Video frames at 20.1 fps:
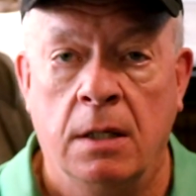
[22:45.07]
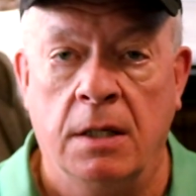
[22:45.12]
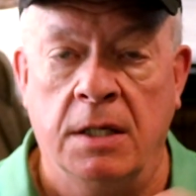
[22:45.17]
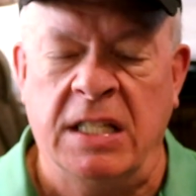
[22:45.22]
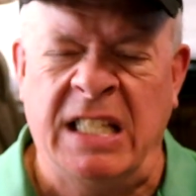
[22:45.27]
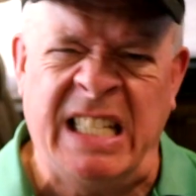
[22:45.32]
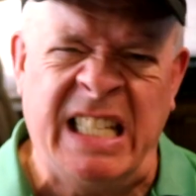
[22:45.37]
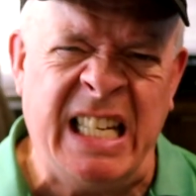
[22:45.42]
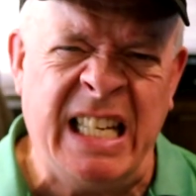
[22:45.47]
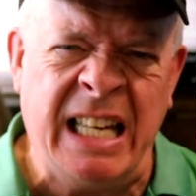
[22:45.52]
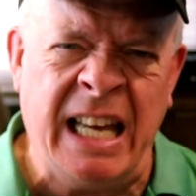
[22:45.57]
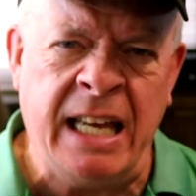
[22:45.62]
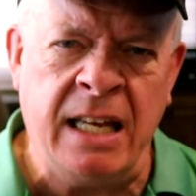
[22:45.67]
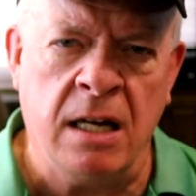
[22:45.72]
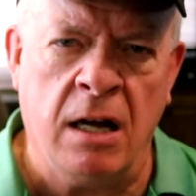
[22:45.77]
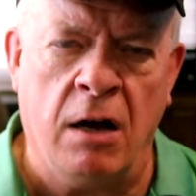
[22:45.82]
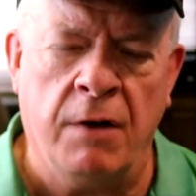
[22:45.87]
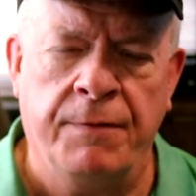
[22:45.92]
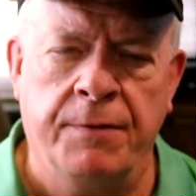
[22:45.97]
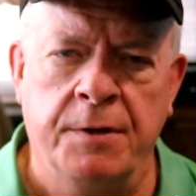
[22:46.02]
Seagate
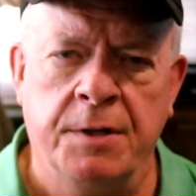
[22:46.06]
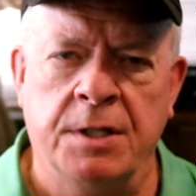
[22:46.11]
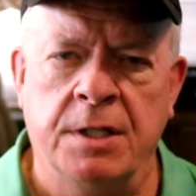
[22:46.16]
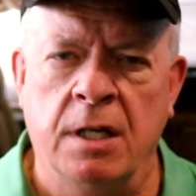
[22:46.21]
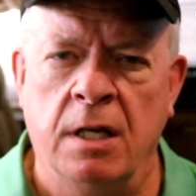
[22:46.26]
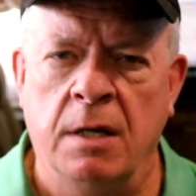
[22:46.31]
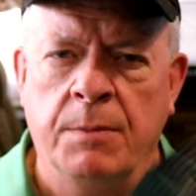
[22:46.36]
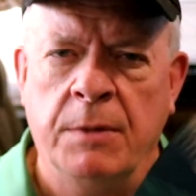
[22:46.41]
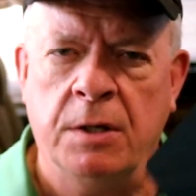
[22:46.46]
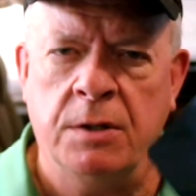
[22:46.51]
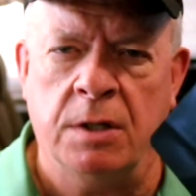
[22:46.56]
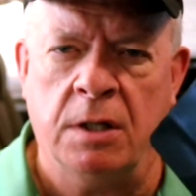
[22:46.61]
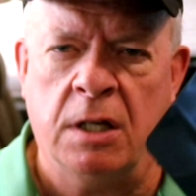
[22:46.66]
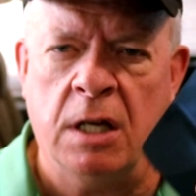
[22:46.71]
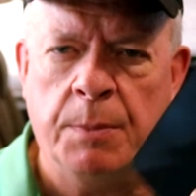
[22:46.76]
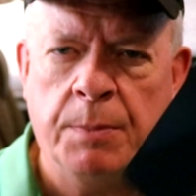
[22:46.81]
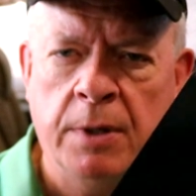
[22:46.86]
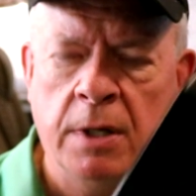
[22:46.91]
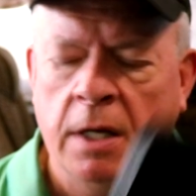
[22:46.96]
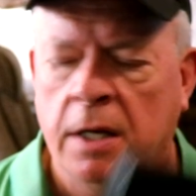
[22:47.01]
offers some. There's a
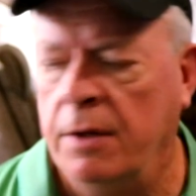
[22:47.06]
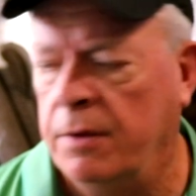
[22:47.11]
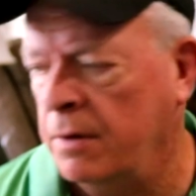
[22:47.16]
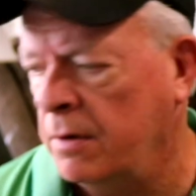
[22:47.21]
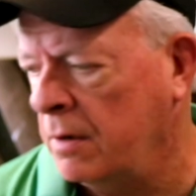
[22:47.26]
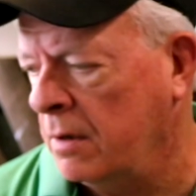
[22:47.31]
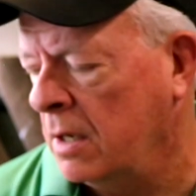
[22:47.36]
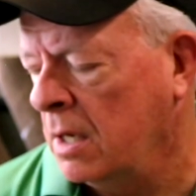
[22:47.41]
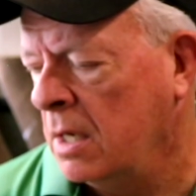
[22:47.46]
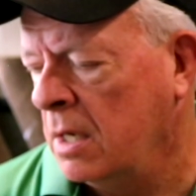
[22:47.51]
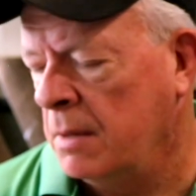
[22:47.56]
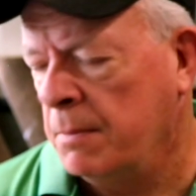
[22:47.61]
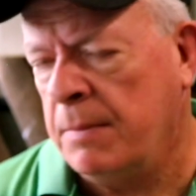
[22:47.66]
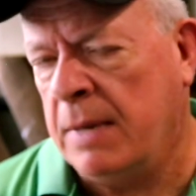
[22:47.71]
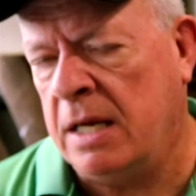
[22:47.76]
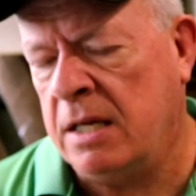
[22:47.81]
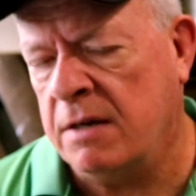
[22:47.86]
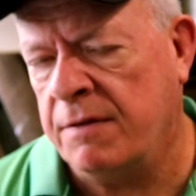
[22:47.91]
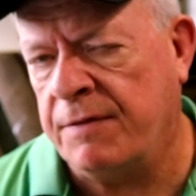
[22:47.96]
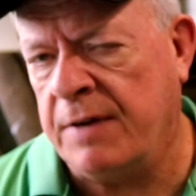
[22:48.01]
couple other
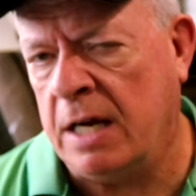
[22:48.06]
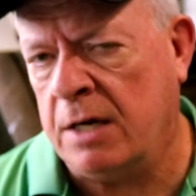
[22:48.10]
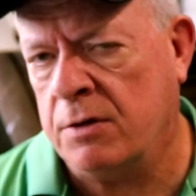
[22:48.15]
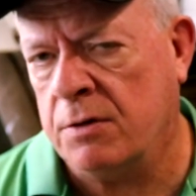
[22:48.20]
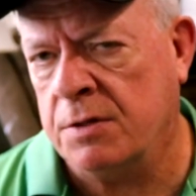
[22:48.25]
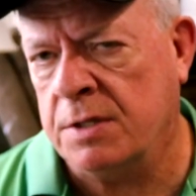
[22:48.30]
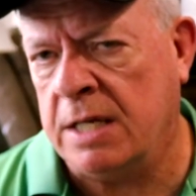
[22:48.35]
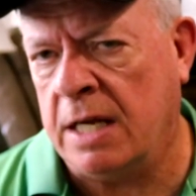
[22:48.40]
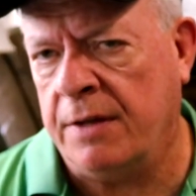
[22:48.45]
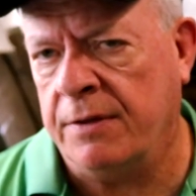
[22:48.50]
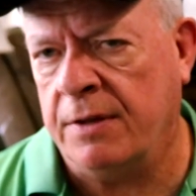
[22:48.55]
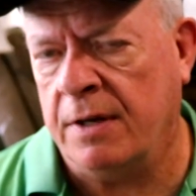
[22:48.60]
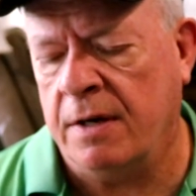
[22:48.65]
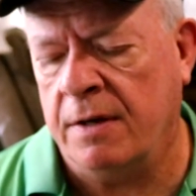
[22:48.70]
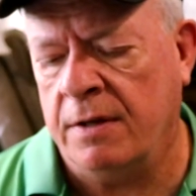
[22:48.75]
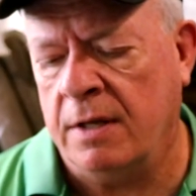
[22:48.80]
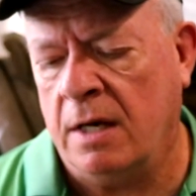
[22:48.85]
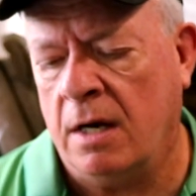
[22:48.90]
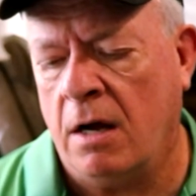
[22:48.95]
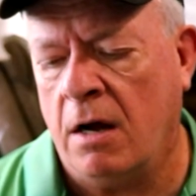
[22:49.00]
manufacturers out there
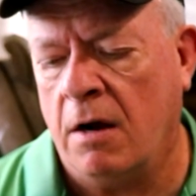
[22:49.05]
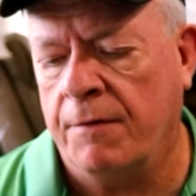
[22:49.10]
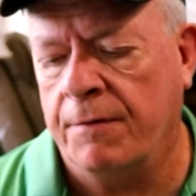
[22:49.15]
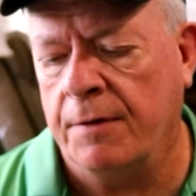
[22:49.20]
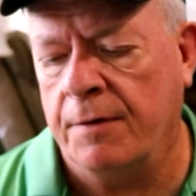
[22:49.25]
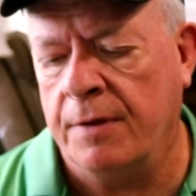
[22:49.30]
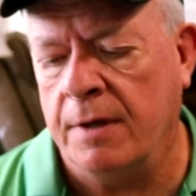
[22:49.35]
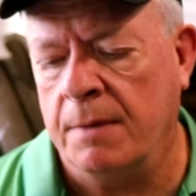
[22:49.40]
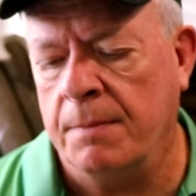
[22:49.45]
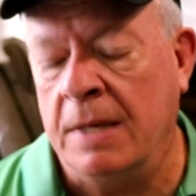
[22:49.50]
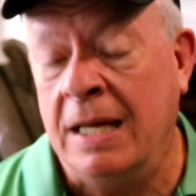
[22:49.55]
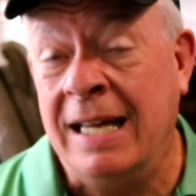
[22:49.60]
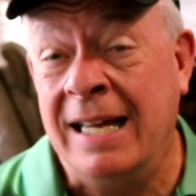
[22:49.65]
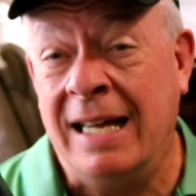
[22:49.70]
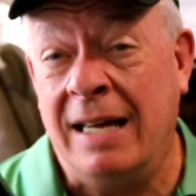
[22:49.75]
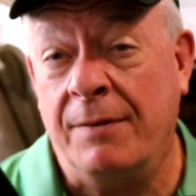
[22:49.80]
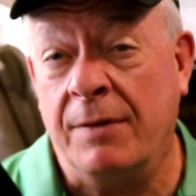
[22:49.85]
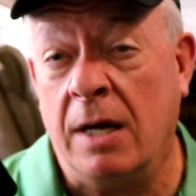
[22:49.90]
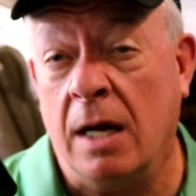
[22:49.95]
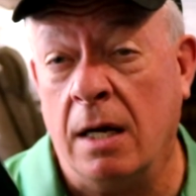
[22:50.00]
that offer them.
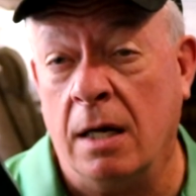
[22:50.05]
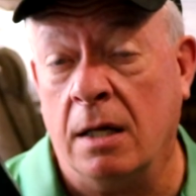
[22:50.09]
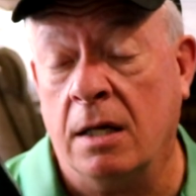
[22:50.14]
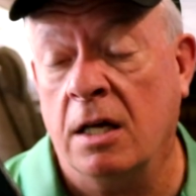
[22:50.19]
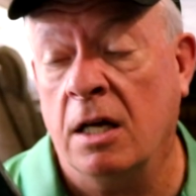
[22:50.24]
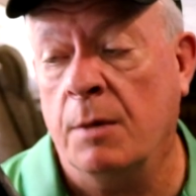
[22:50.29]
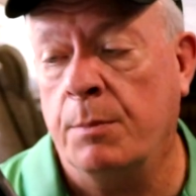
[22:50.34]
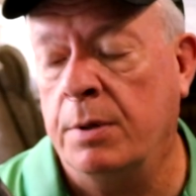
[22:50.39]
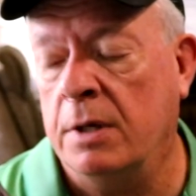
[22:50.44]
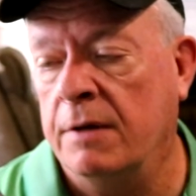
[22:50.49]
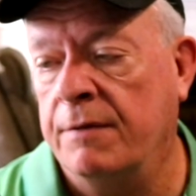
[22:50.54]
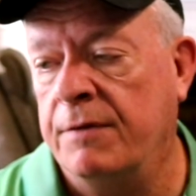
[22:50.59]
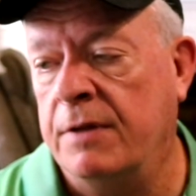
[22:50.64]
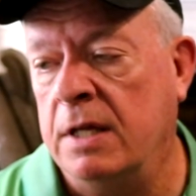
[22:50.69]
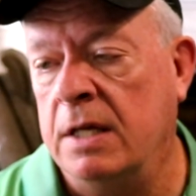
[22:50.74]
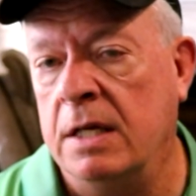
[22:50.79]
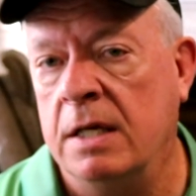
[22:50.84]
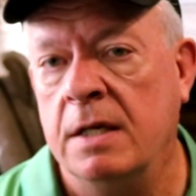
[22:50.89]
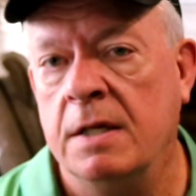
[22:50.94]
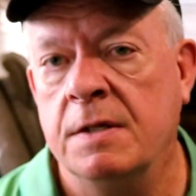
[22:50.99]
I've got a couple of
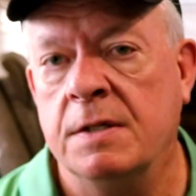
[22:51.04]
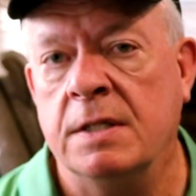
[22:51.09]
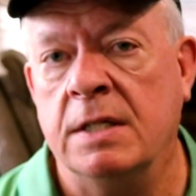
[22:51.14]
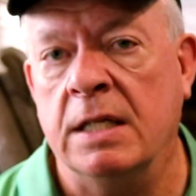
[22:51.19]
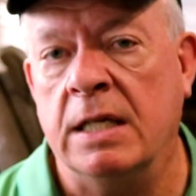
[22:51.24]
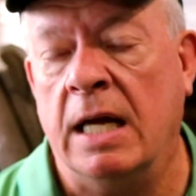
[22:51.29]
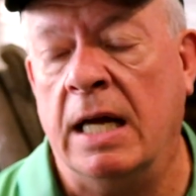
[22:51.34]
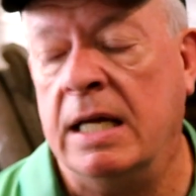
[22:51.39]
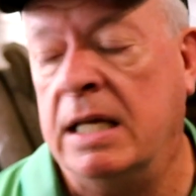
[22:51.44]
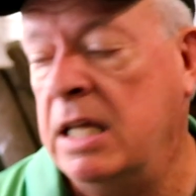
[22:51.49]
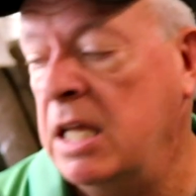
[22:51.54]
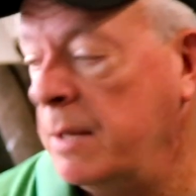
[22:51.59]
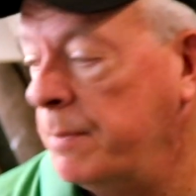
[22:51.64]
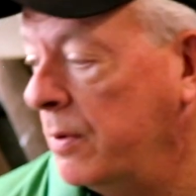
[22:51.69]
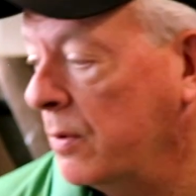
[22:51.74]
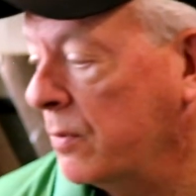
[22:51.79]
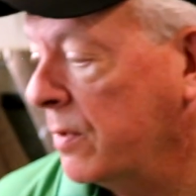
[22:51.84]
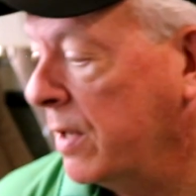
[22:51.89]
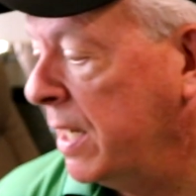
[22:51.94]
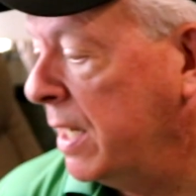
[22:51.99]
these that I keep
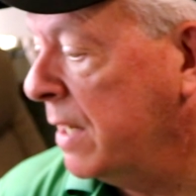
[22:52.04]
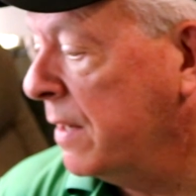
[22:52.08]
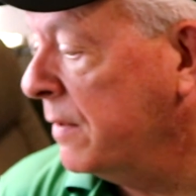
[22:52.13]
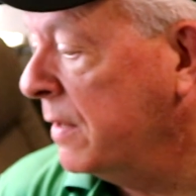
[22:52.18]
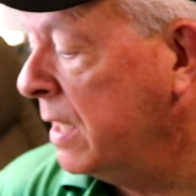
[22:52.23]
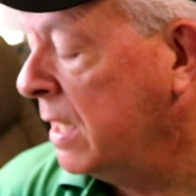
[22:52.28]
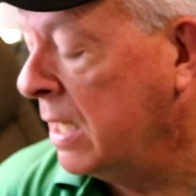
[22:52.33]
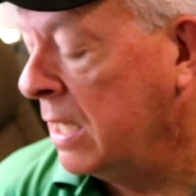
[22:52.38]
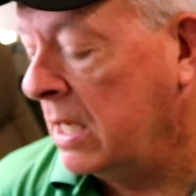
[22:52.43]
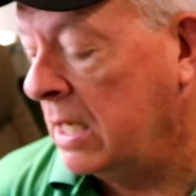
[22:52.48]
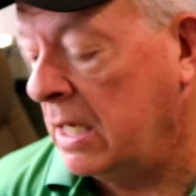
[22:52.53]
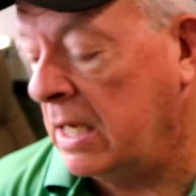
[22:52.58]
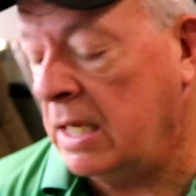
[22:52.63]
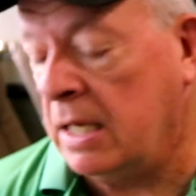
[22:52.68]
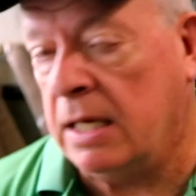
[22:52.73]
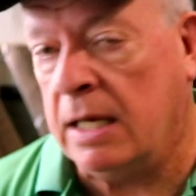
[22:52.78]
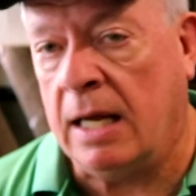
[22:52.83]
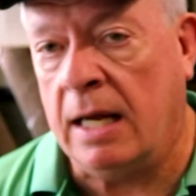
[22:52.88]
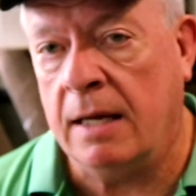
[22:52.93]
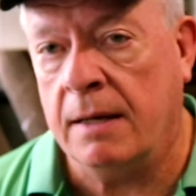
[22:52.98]
around,
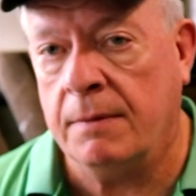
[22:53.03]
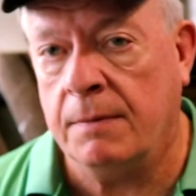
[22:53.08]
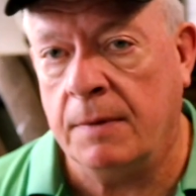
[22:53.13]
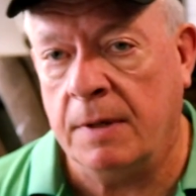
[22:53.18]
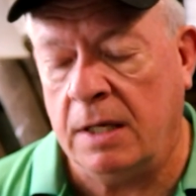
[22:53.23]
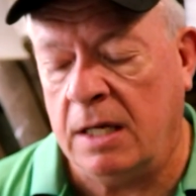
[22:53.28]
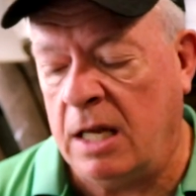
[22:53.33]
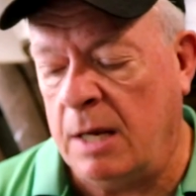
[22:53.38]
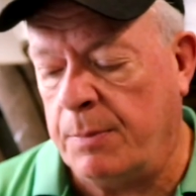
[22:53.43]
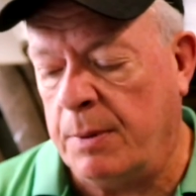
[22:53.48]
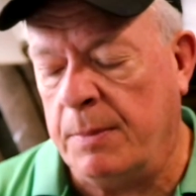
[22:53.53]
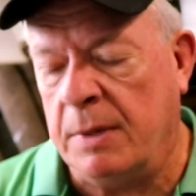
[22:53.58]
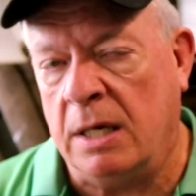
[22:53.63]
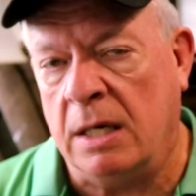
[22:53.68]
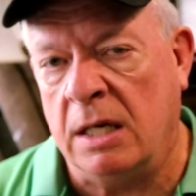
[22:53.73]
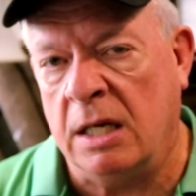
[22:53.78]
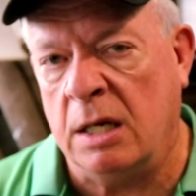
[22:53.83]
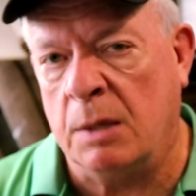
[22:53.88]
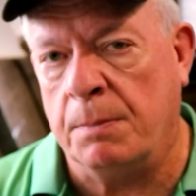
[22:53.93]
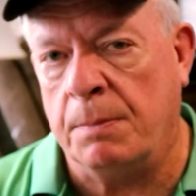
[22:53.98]
and I keep them in a
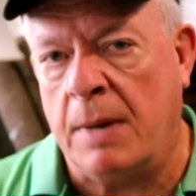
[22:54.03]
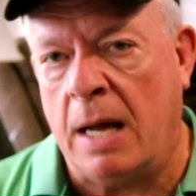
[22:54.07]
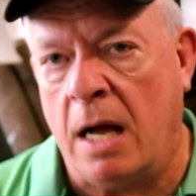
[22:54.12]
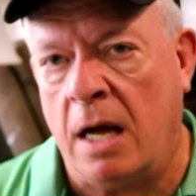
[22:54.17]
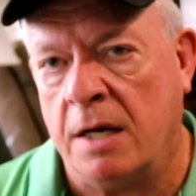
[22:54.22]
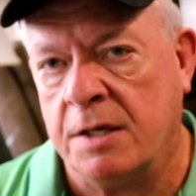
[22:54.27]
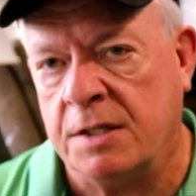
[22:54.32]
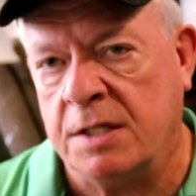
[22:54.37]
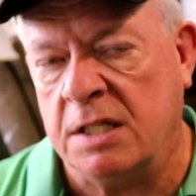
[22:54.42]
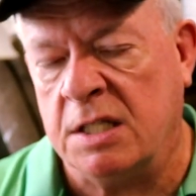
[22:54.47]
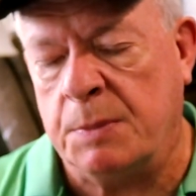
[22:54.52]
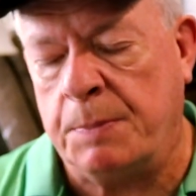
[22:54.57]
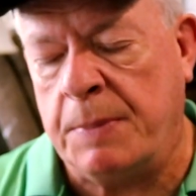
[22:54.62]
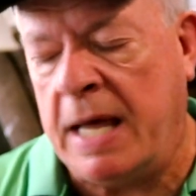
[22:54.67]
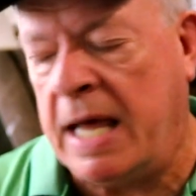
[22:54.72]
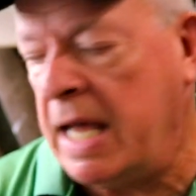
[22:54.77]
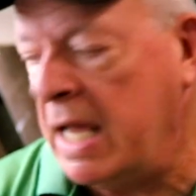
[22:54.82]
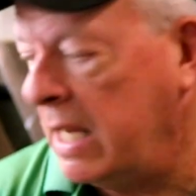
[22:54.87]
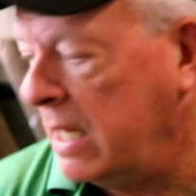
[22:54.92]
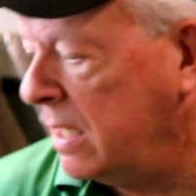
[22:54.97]
little box that's
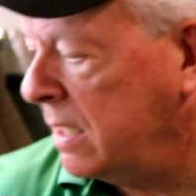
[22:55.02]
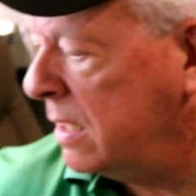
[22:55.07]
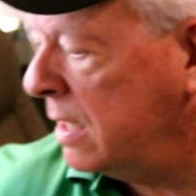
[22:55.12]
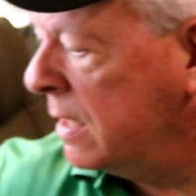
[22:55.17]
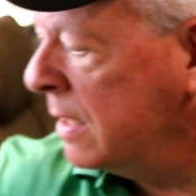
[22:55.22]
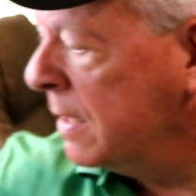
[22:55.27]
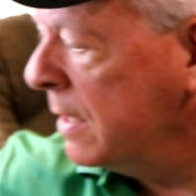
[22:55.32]
padded.